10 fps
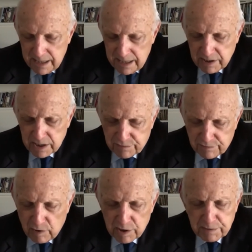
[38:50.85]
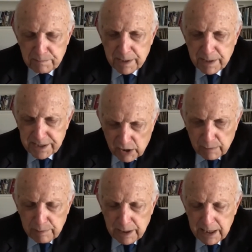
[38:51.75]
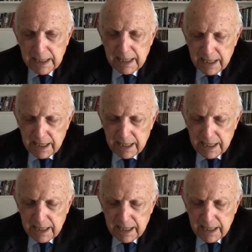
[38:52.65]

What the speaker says: not just false, but terribly